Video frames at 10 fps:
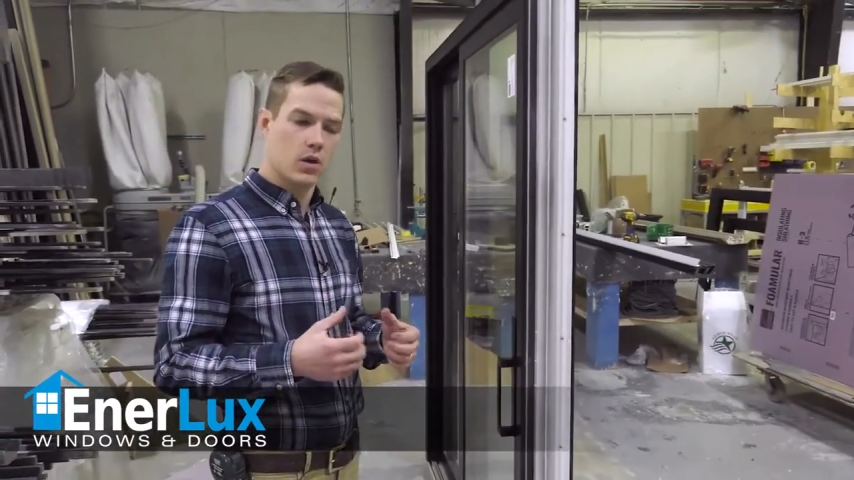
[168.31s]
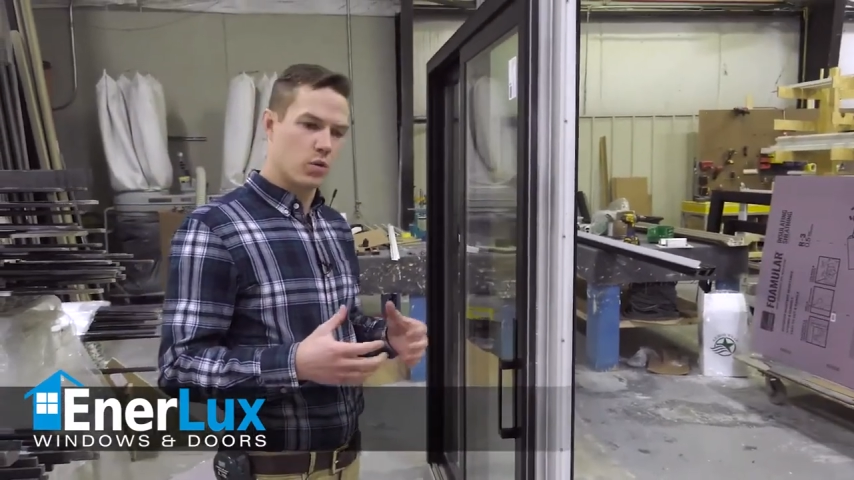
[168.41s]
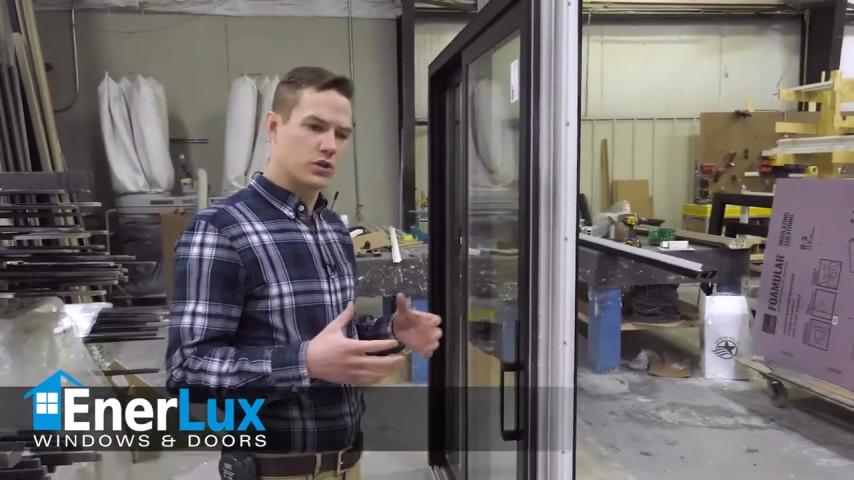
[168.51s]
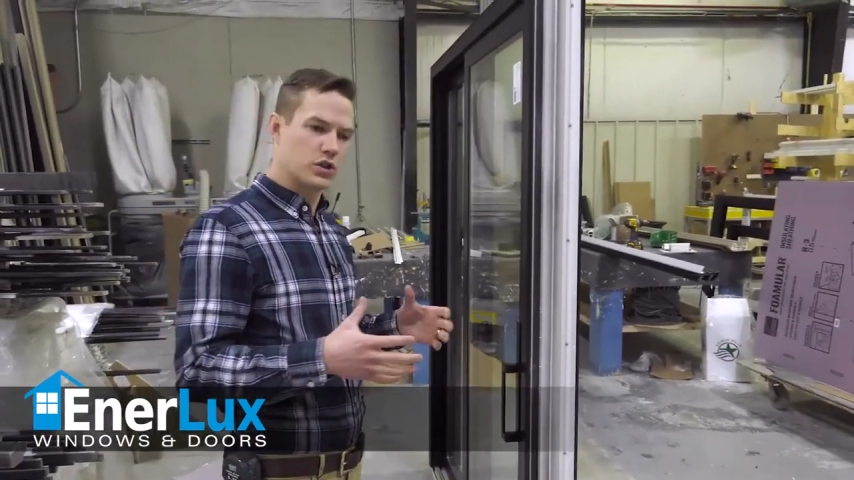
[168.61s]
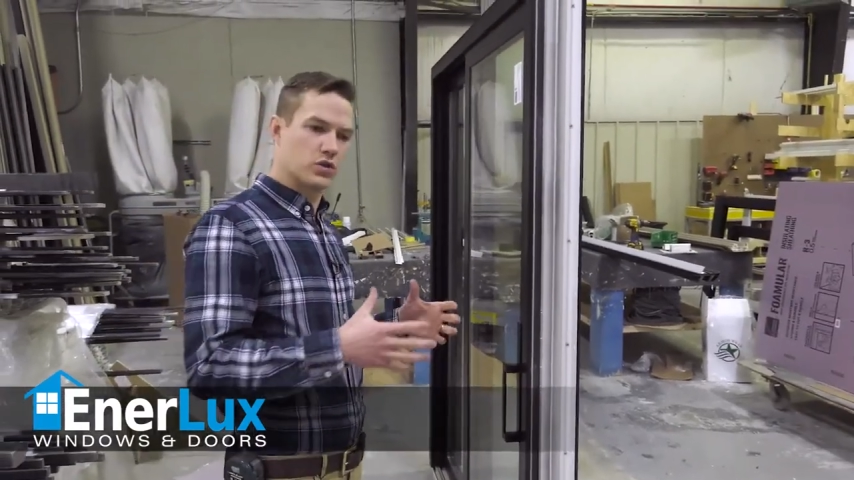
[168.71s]

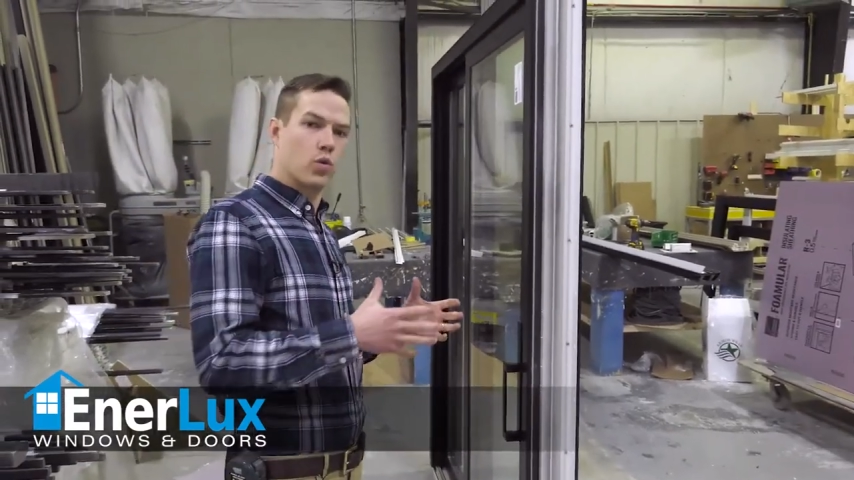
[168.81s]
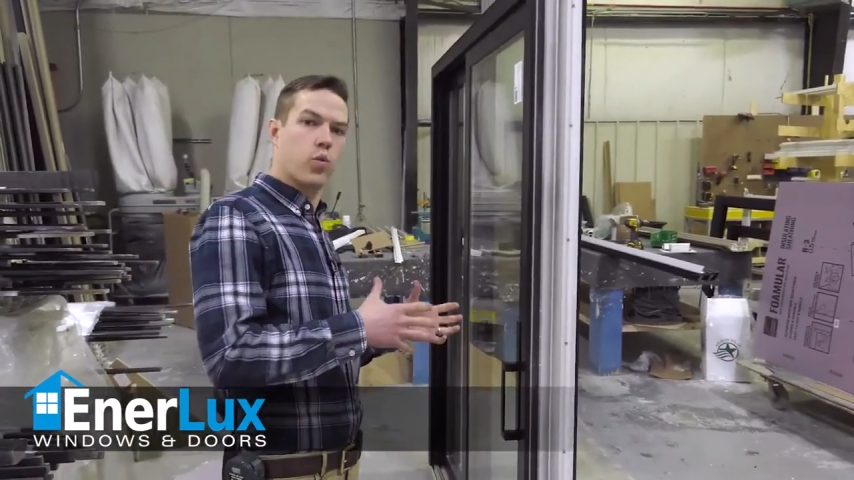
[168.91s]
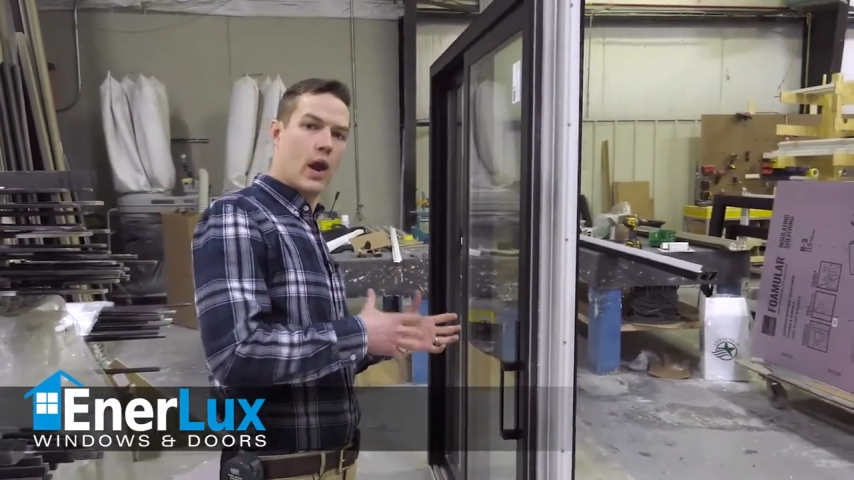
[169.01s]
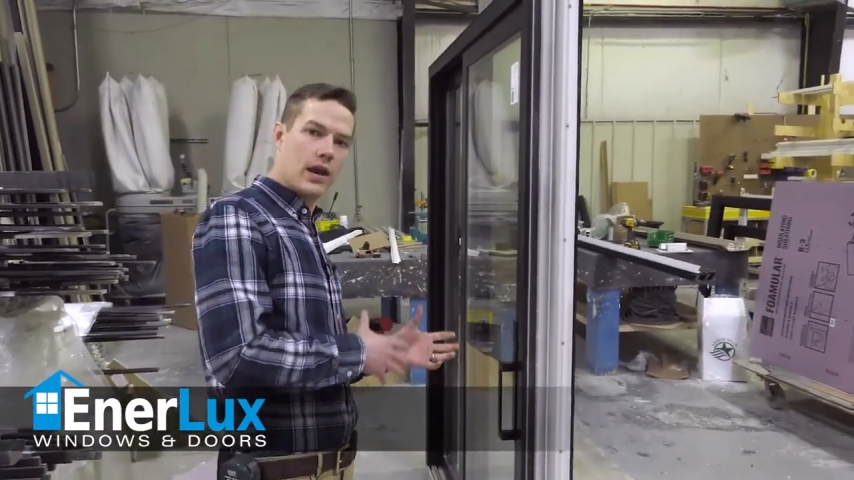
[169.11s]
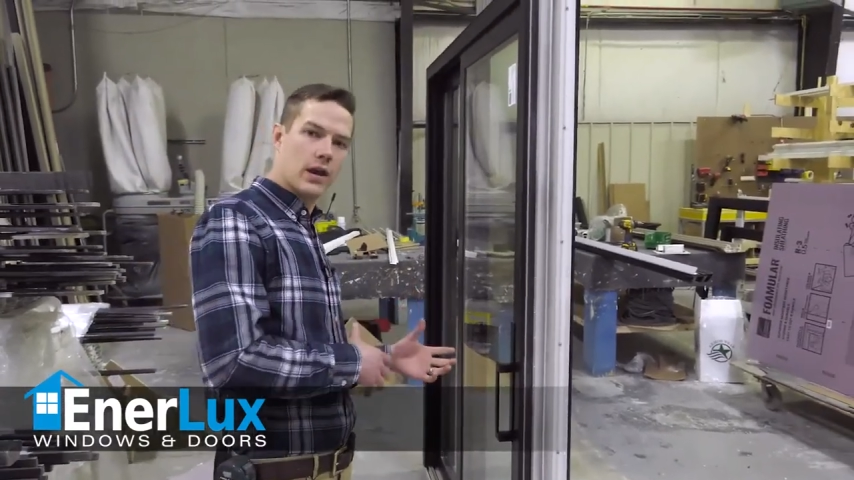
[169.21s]
with just the
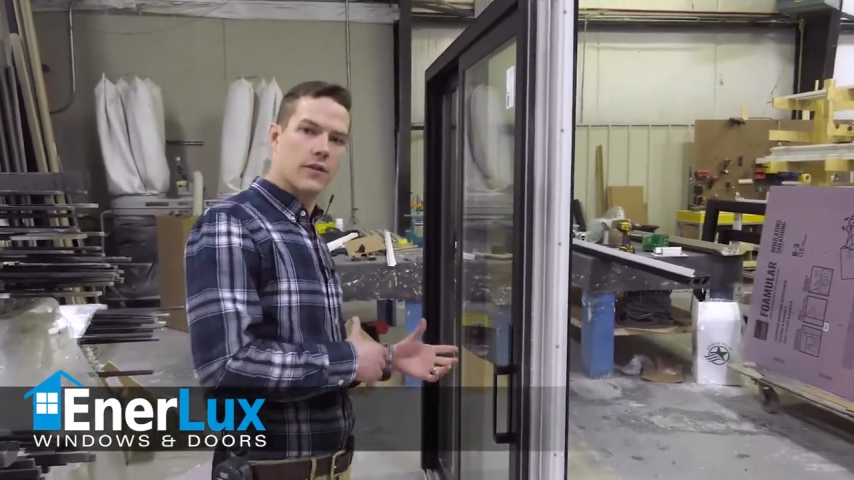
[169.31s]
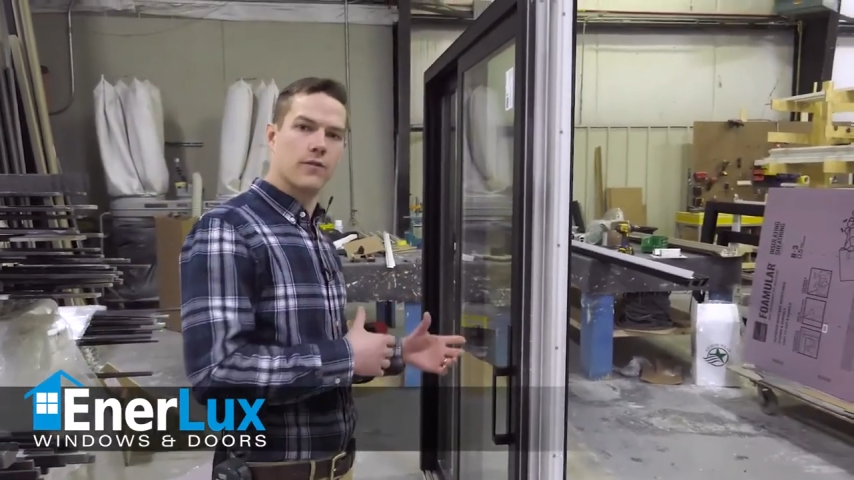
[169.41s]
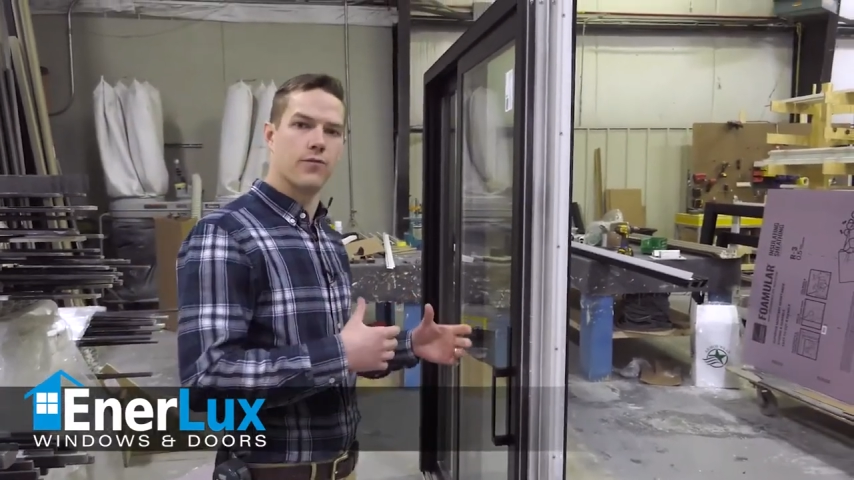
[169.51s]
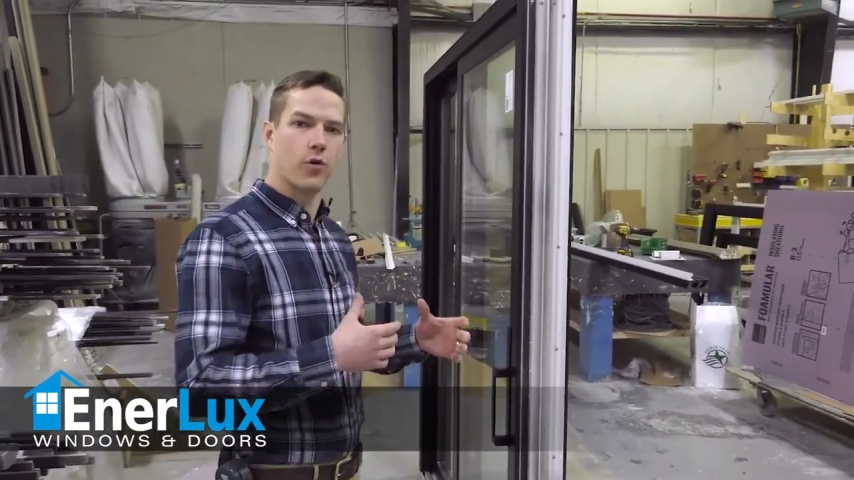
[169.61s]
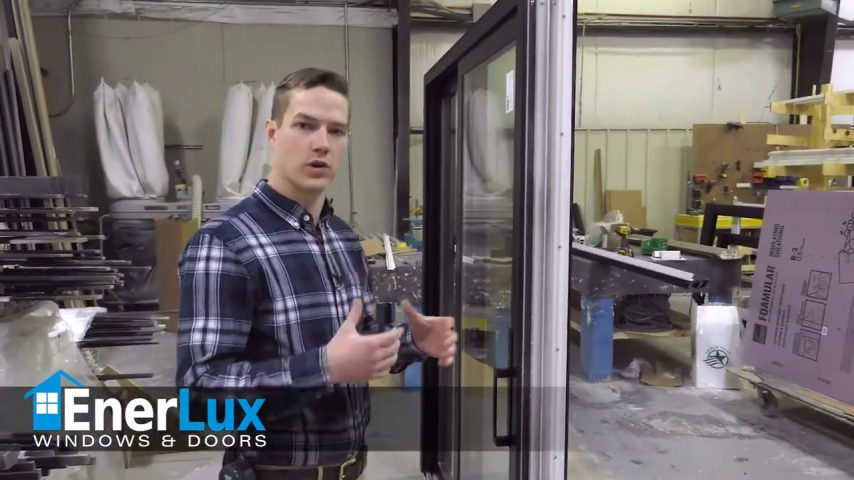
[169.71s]
weight and
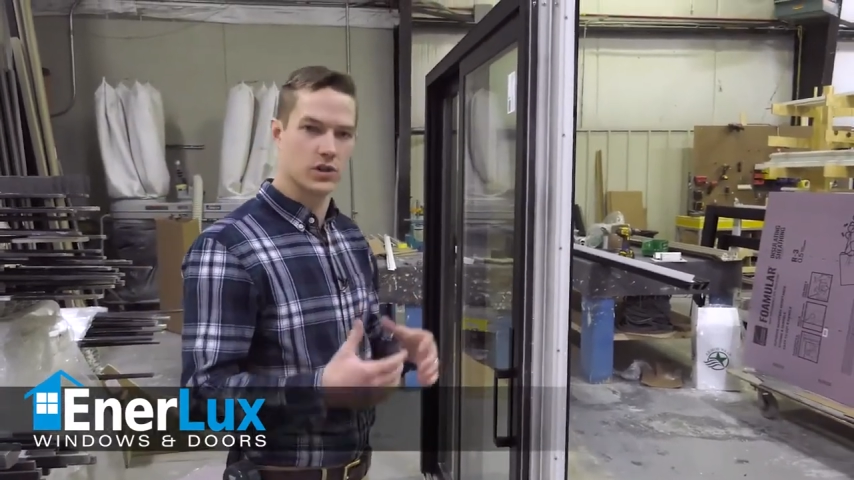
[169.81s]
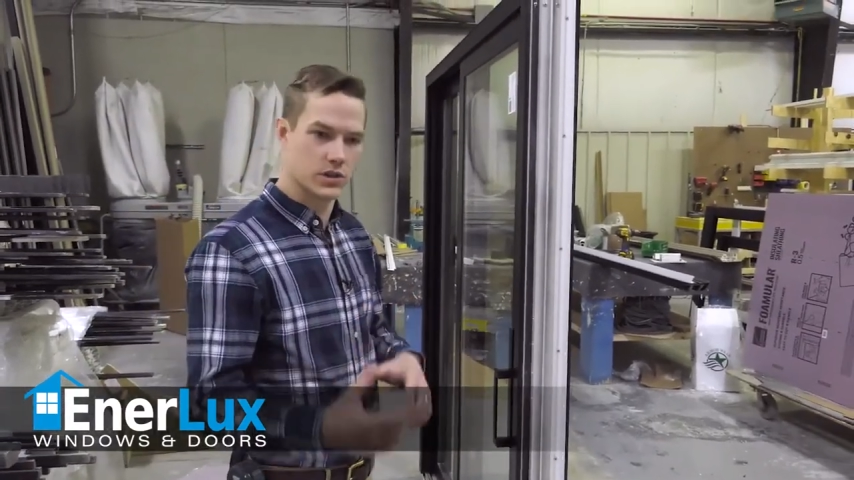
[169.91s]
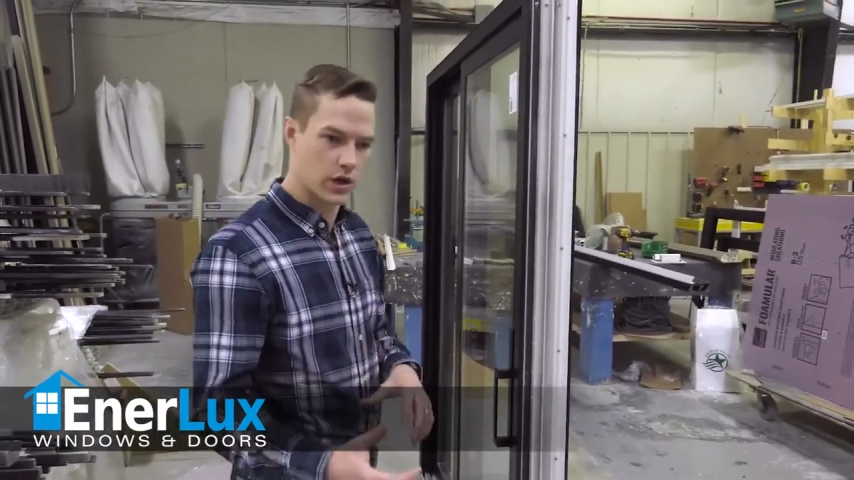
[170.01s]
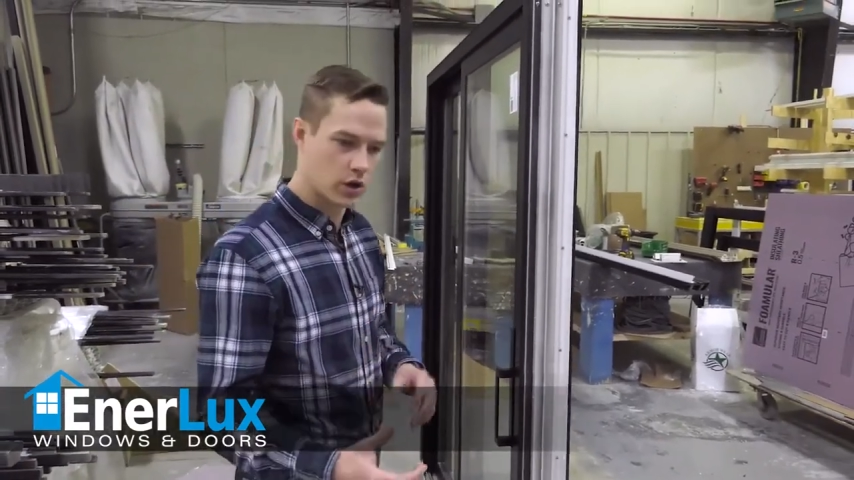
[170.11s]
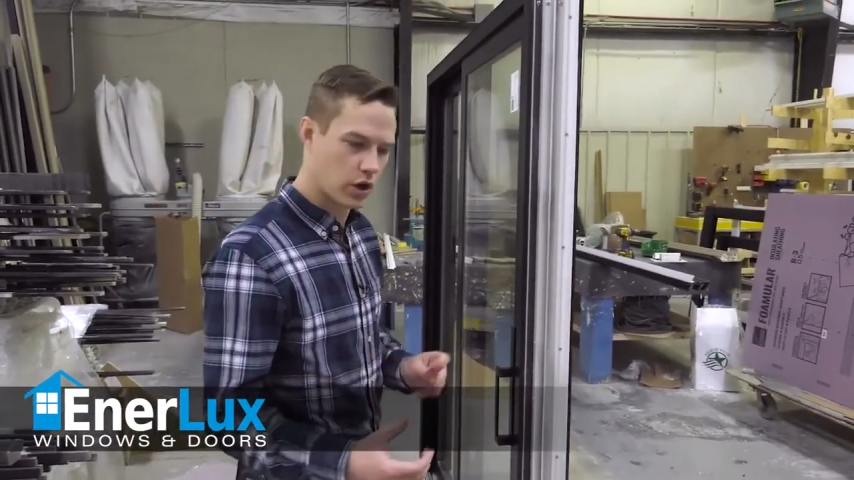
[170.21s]
the forces
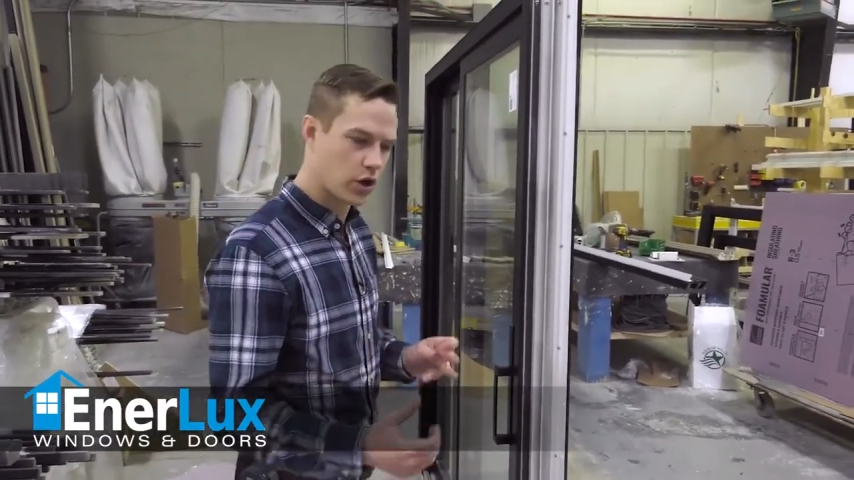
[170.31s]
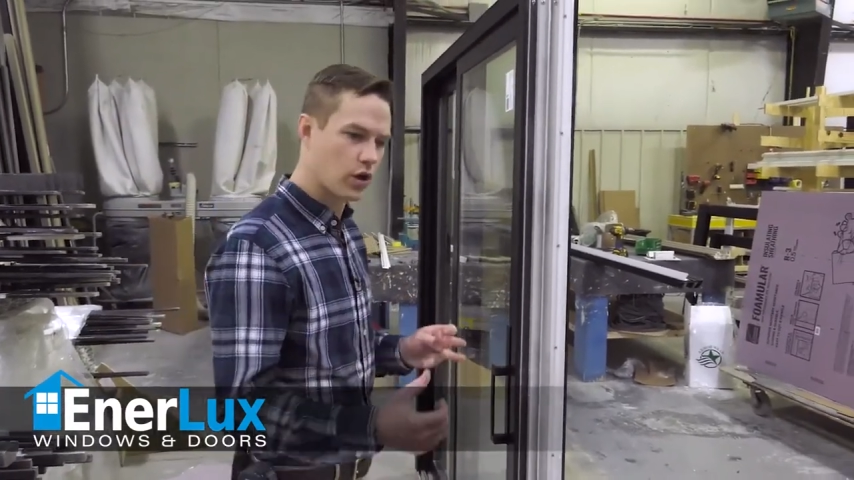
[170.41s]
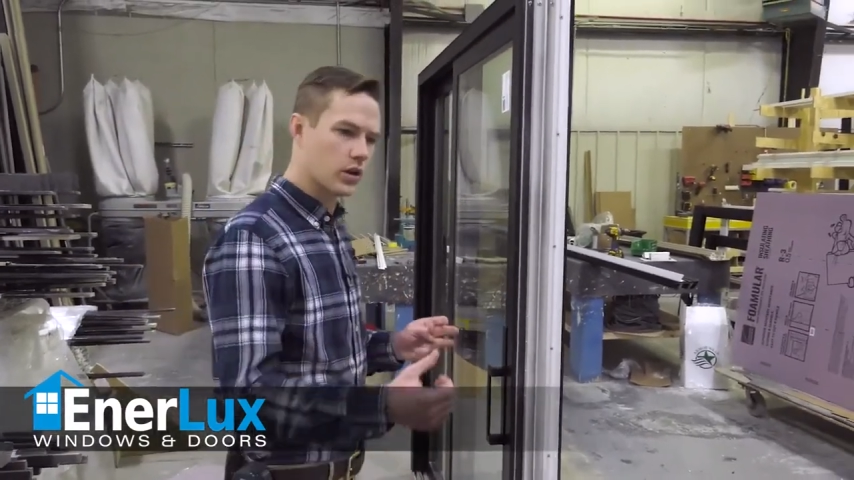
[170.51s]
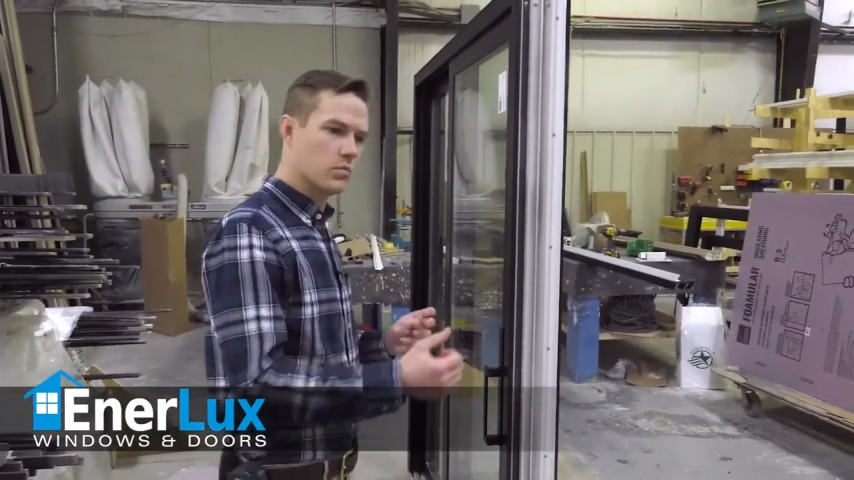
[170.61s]
that are occurring,